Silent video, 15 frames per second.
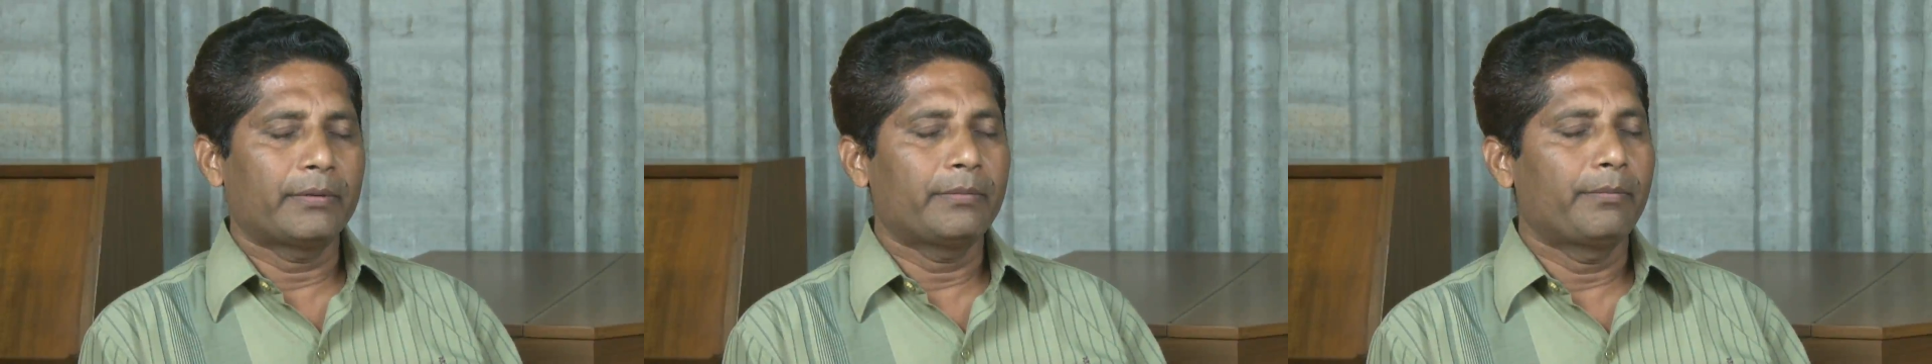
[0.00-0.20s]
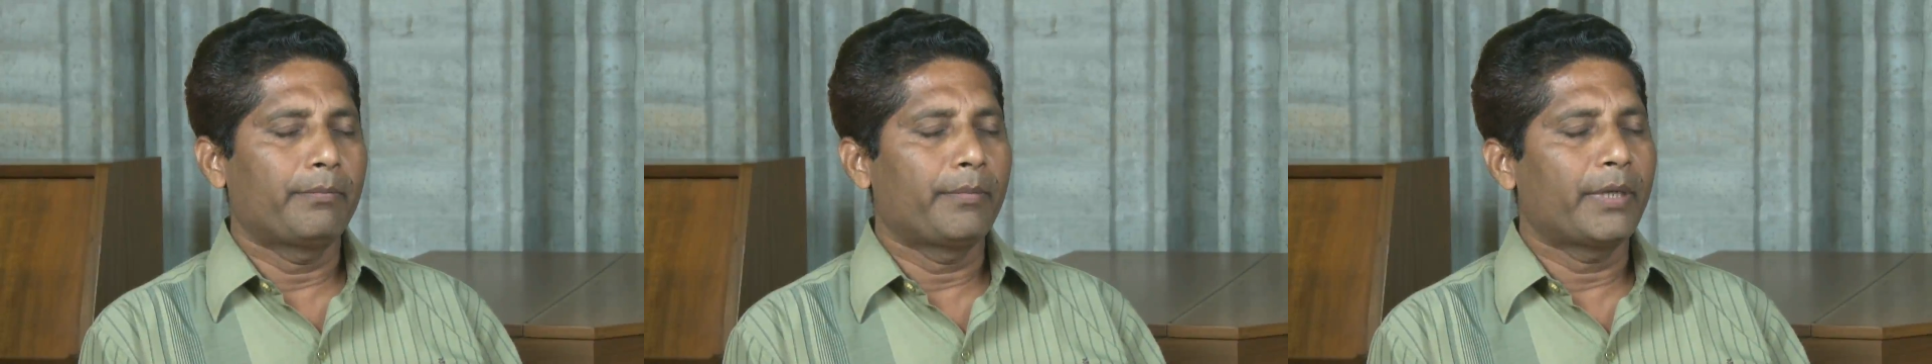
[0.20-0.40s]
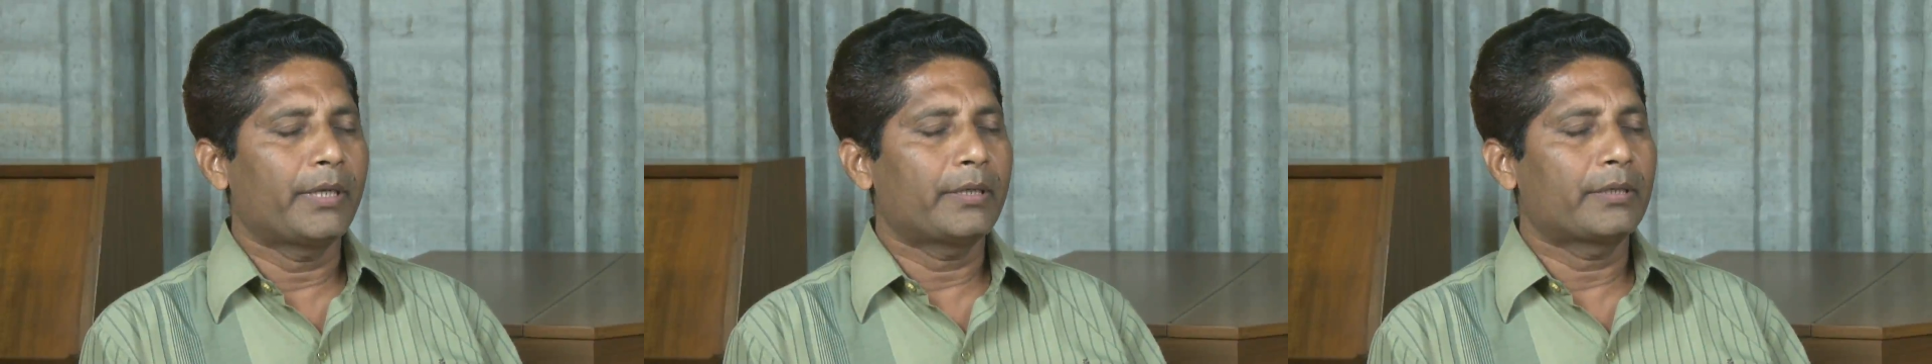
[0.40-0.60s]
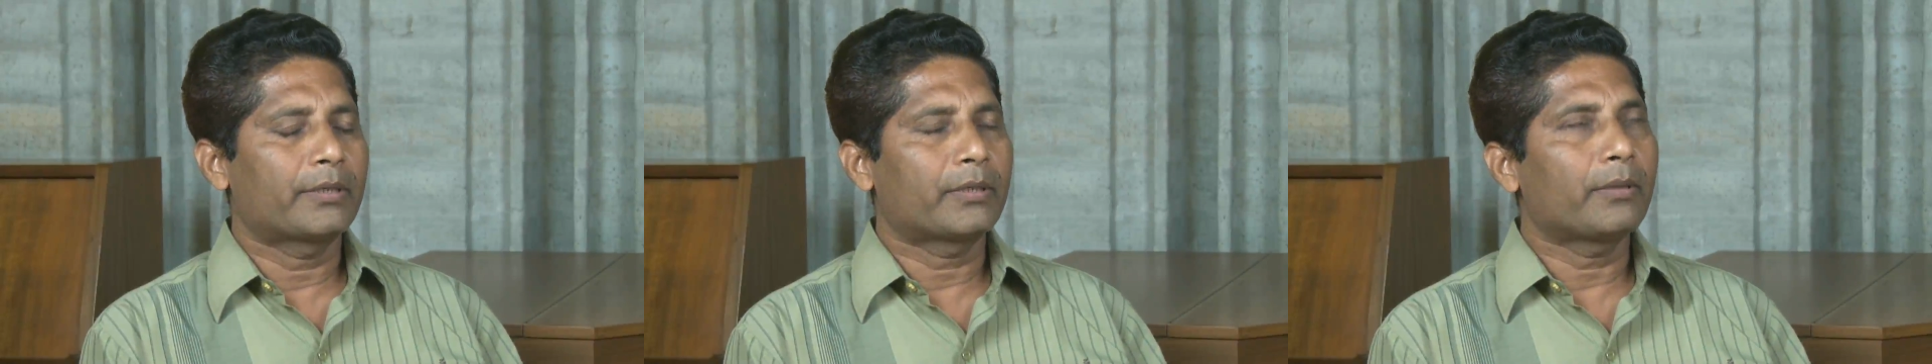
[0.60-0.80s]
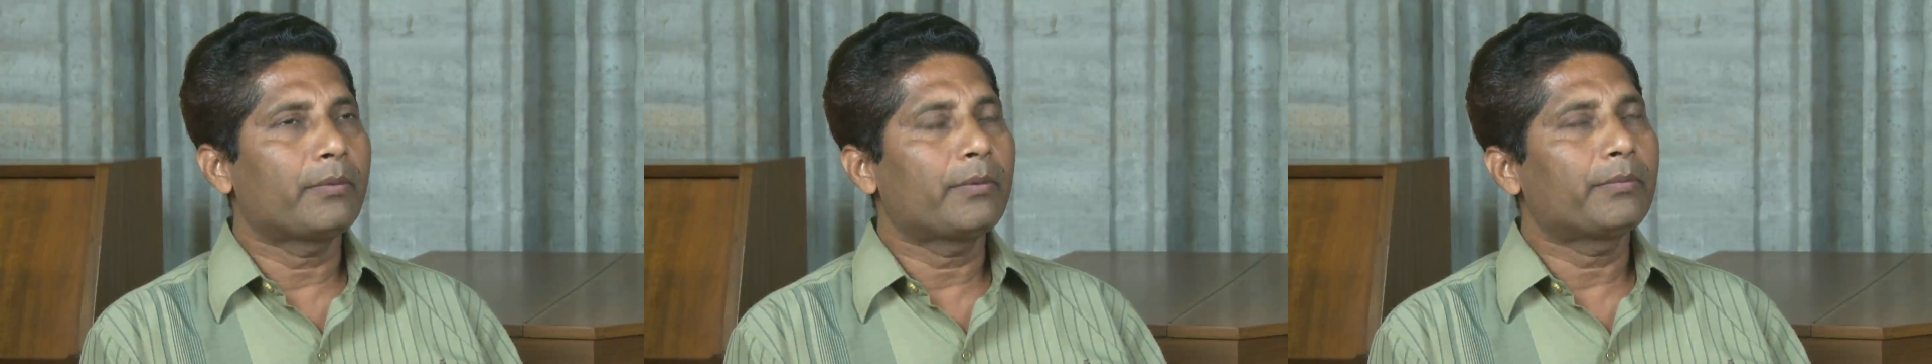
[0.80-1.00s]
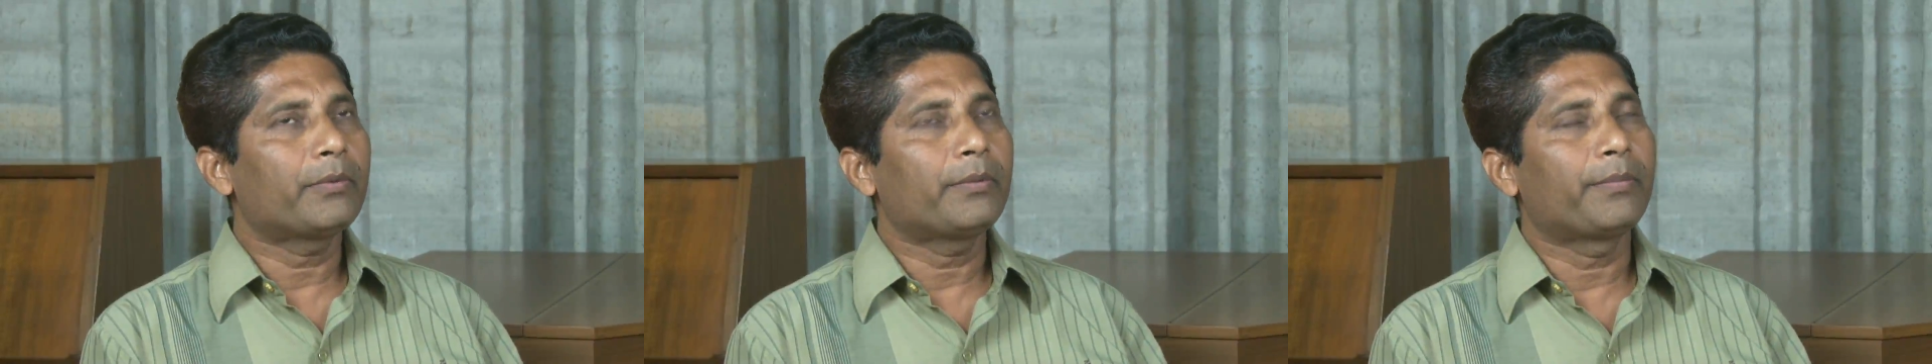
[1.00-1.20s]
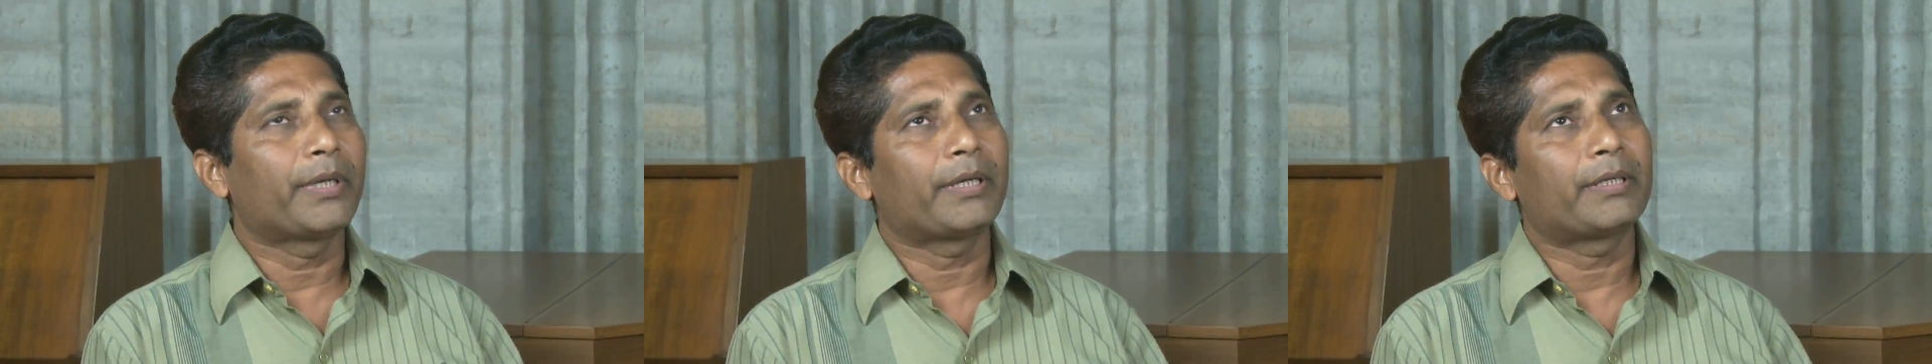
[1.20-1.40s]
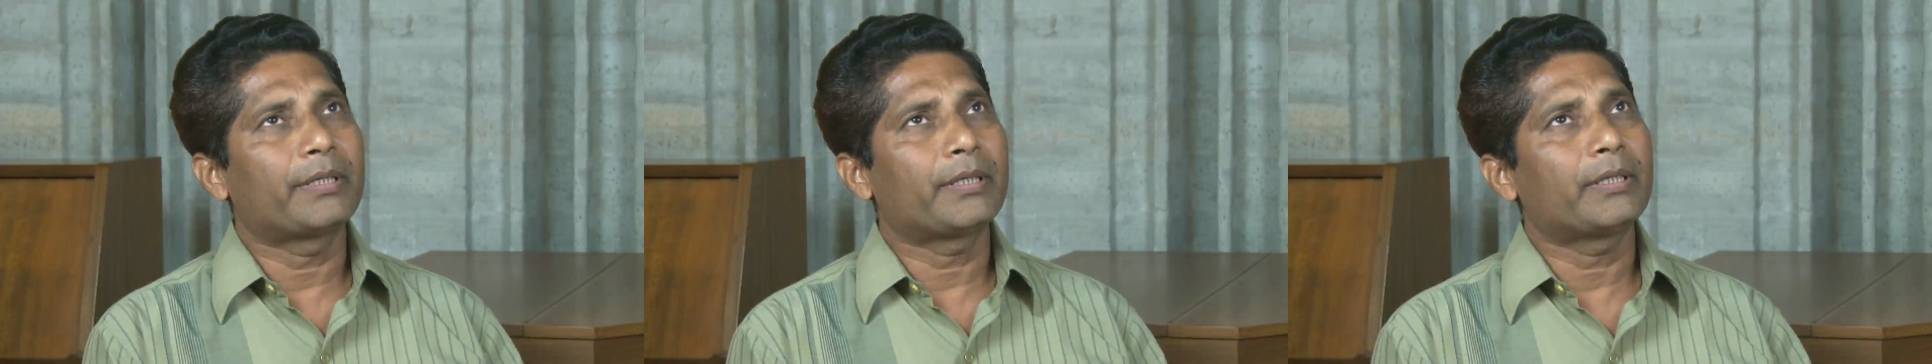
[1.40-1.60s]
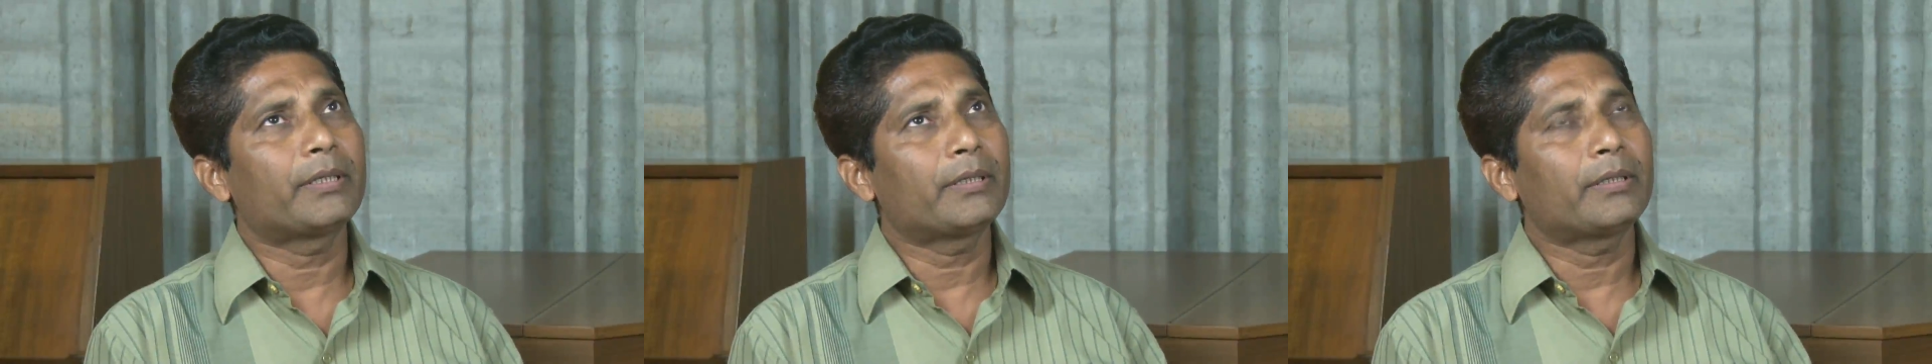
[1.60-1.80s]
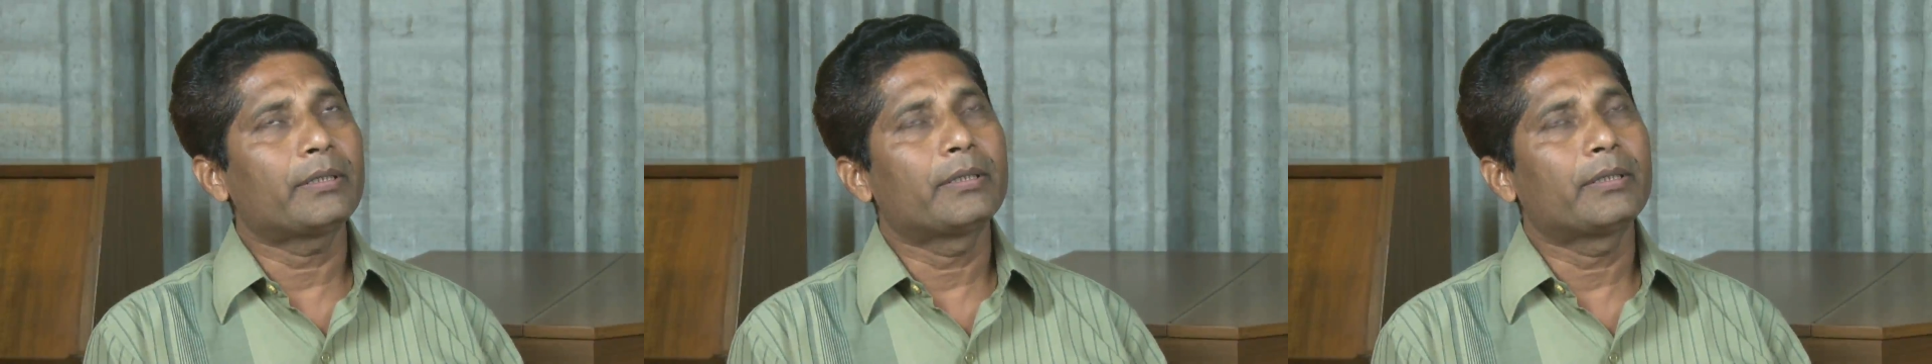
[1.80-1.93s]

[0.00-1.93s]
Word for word: met some of the veteran,